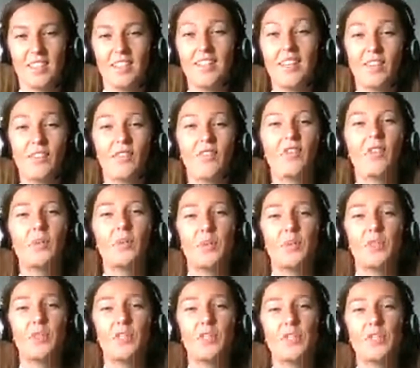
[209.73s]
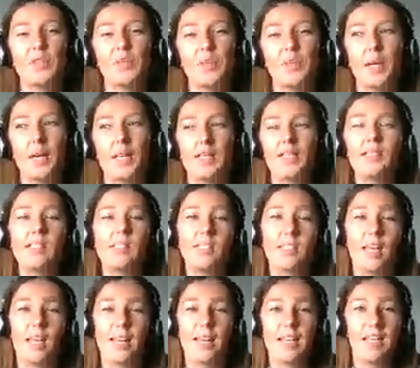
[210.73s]
Yeah, of course. So
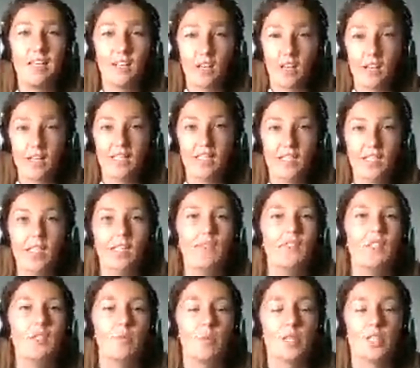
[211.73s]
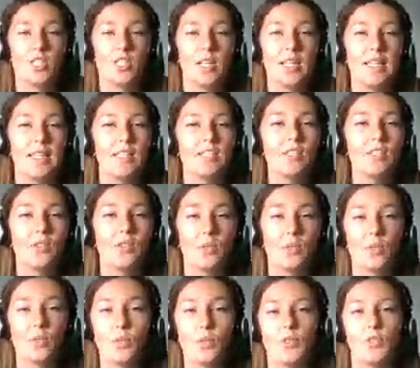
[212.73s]
as a client service specialist,
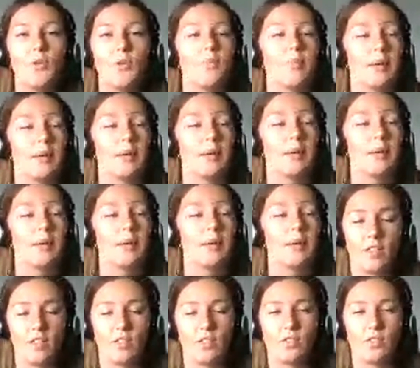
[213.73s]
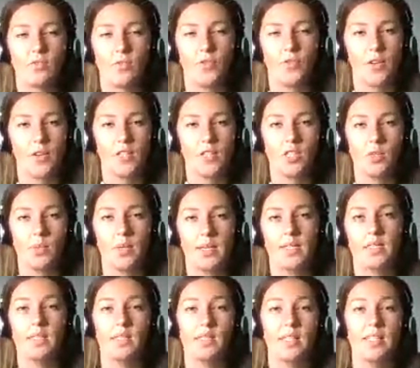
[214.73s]
or you may hear us refer to it
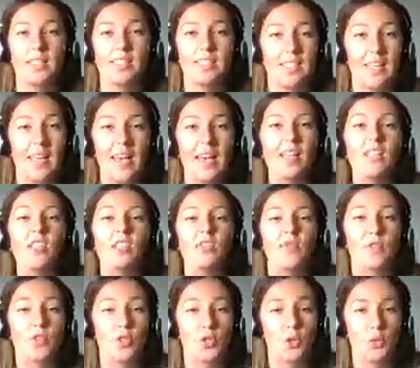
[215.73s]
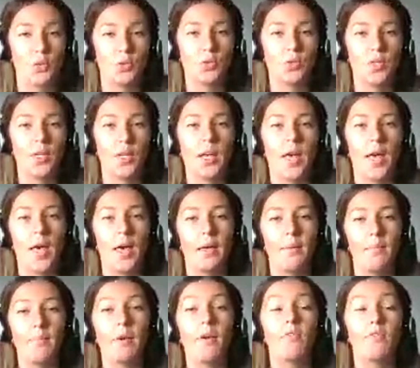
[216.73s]
as a CS for short,
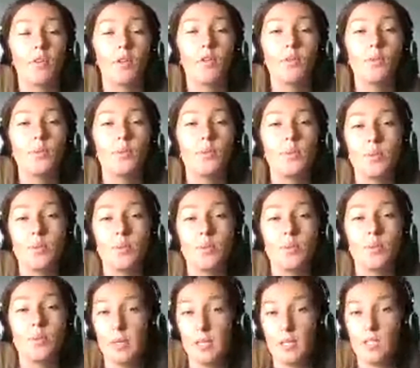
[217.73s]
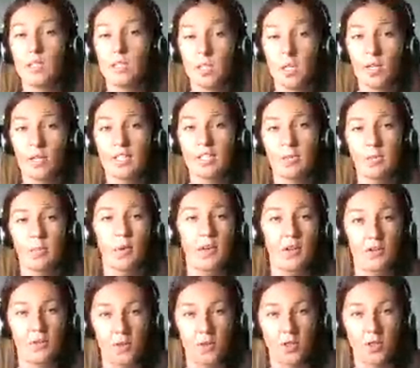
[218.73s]
my role was to be an assigned
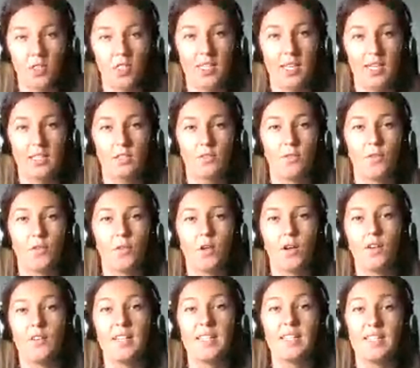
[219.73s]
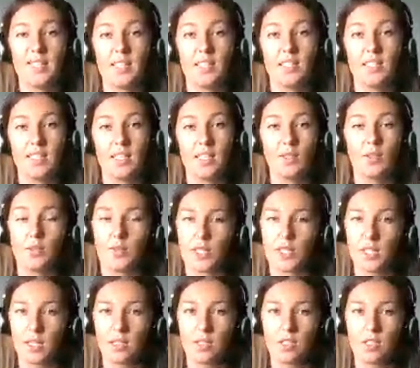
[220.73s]
point of contact for our existing
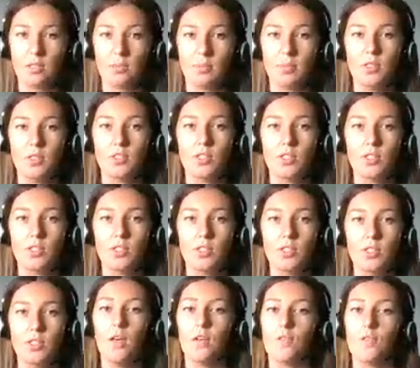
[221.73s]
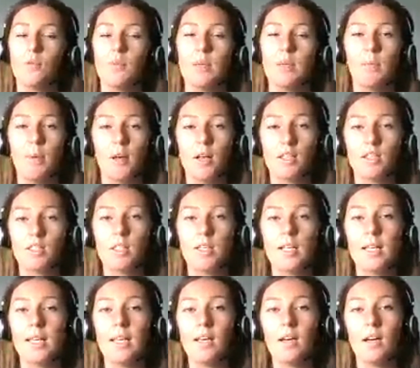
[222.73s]
audit customers. So for me
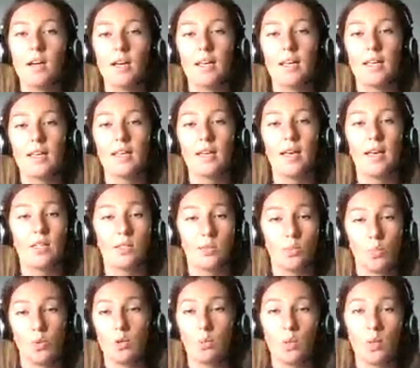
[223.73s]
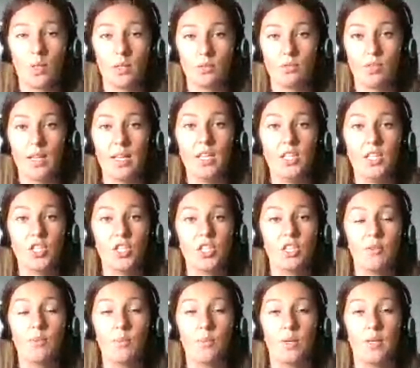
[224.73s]
personally, I had a one-on-one
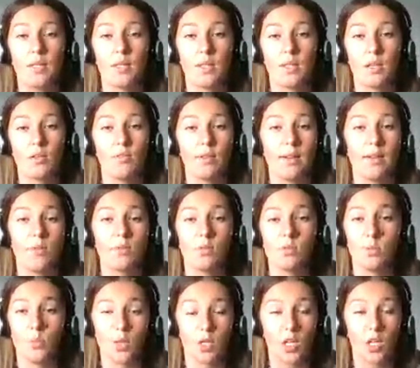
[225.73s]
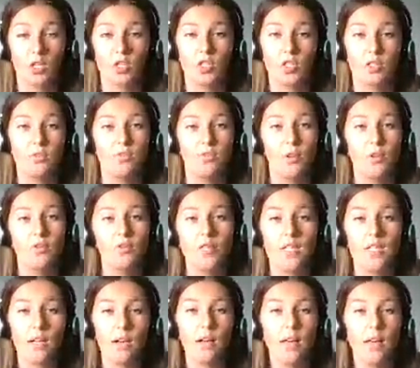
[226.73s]
relationship with around
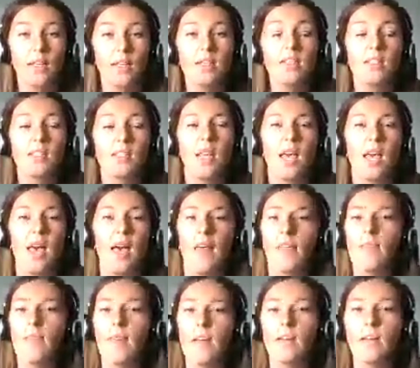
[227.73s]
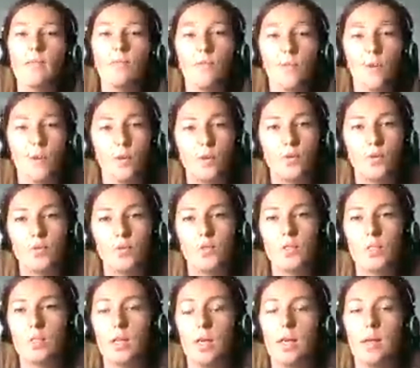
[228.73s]
150 clients, and that
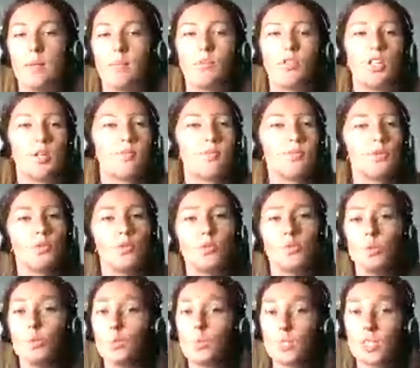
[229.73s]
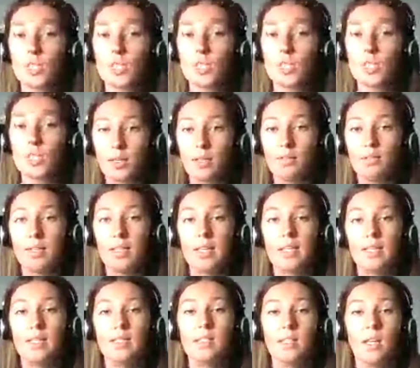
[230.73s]
involved general audit
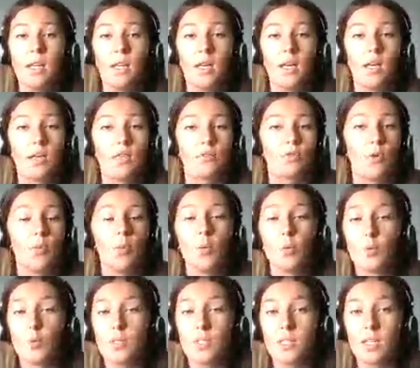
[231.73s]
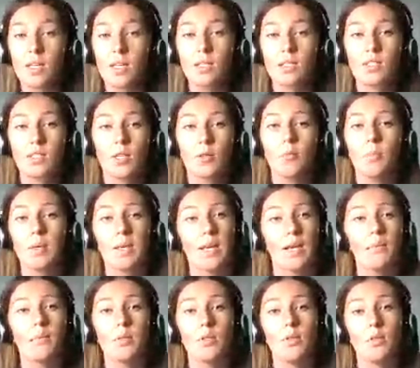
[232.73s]
queries, reporting, so being
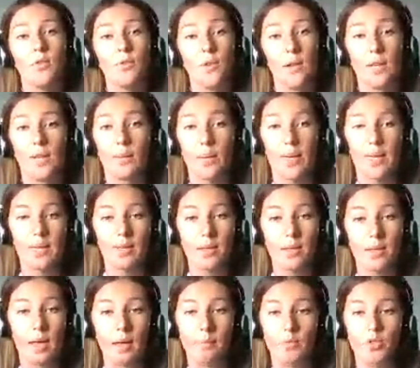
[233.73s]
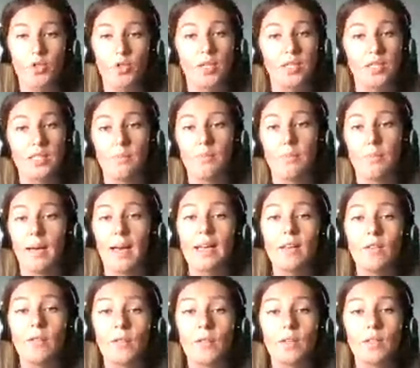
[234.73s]
able to evaluate trends and
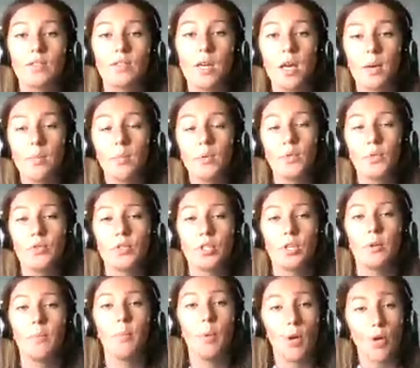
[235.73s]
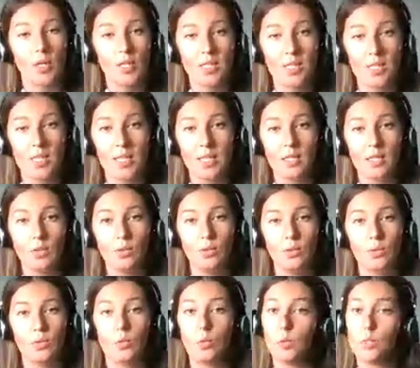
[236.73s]
behaviours, but also policy
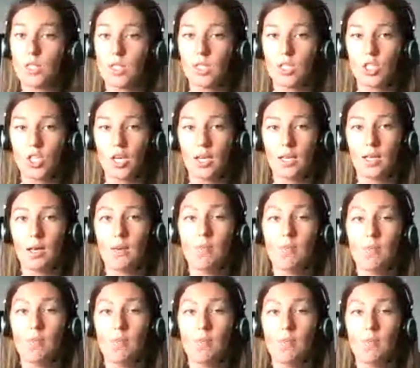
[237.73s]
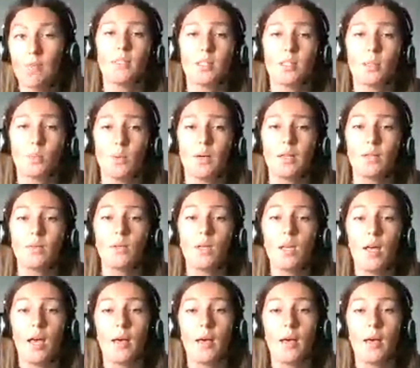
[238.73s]
or audit check amendments as well.